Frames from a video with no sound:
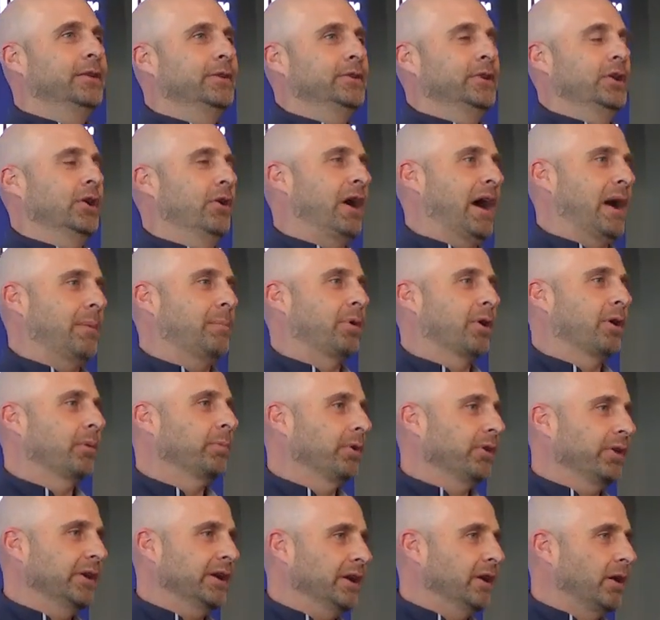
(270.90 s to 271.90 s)
you know,
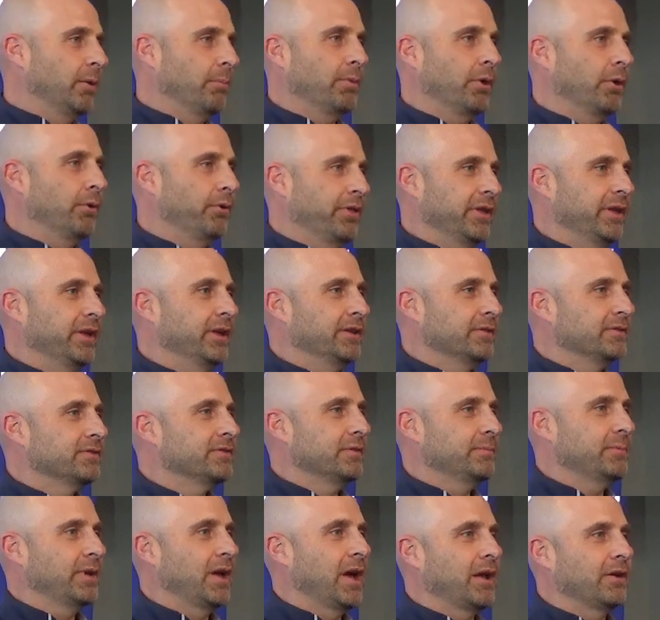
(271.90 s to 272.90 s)
hyperbole on both ends,
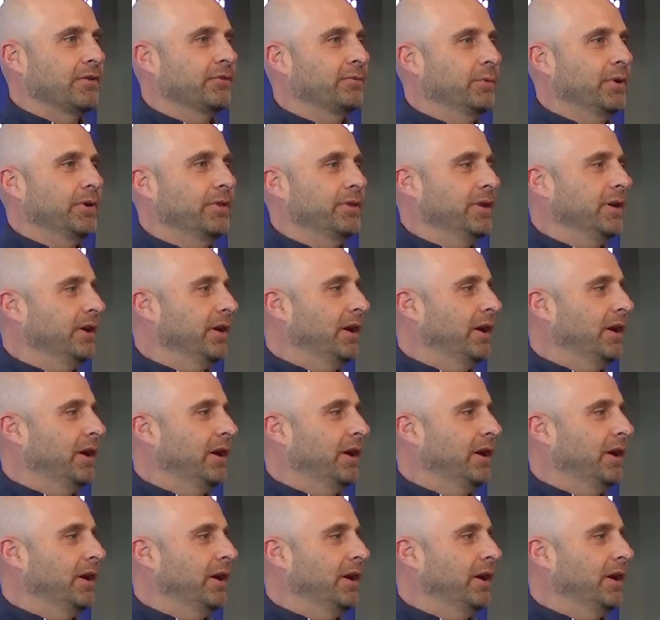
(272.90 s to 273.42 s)
to be honest with you.